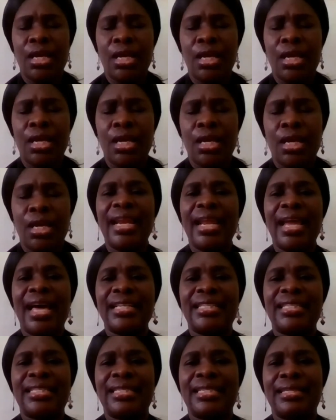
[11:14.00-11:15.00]
looking
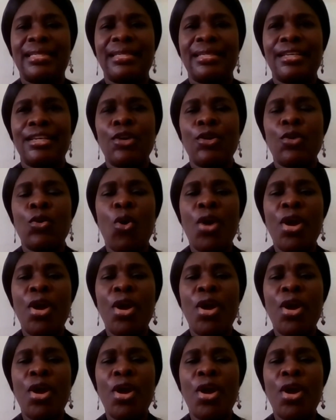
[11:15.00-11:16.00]
at
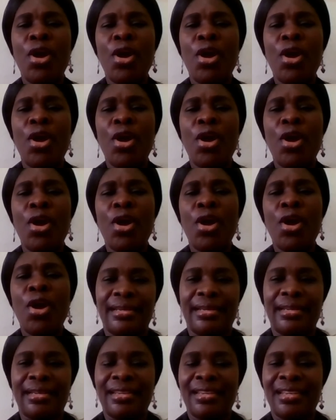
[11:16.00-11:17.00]
going back to memory
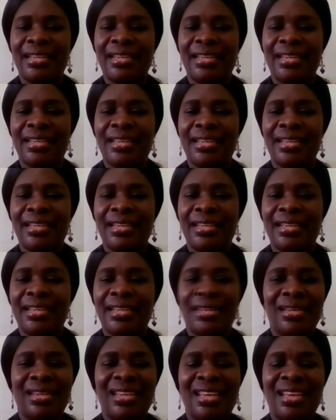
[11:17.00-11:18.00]
lane.
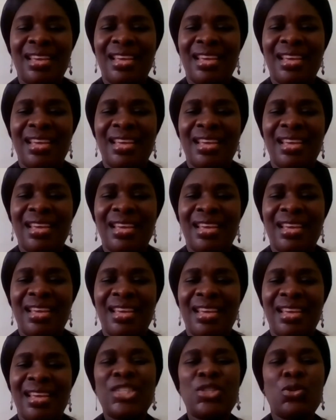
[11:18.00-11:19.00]
Okay. This
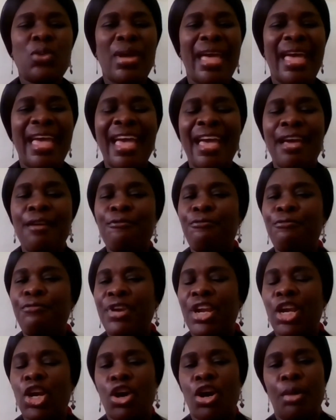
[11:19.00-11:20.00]
applies to
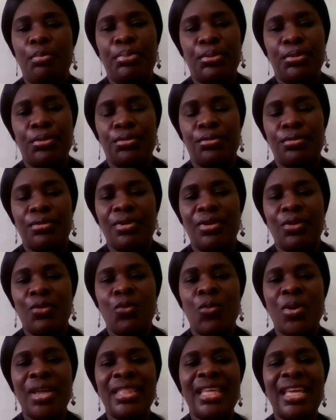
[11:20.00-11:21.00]
every couple,
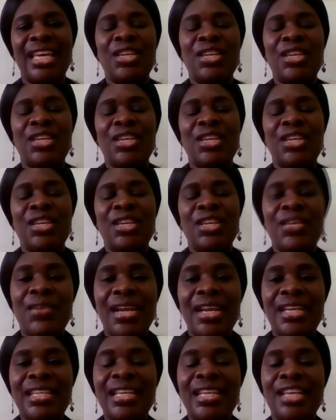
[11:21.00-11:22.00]
whether you are
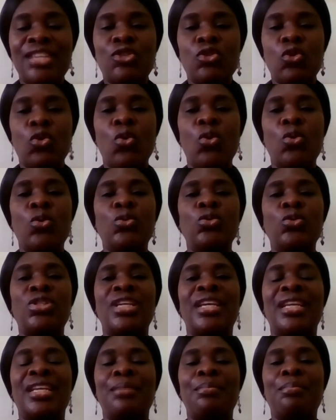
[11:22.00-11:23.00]
100 years old
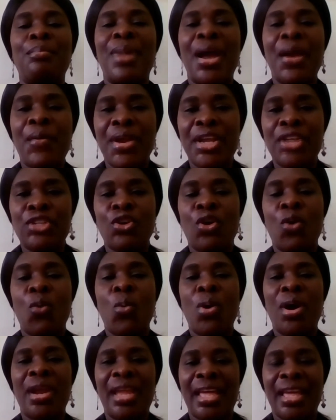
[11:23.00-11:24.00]
in marriage or
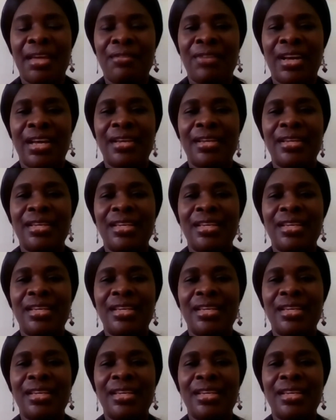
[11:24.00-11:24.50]
whatever.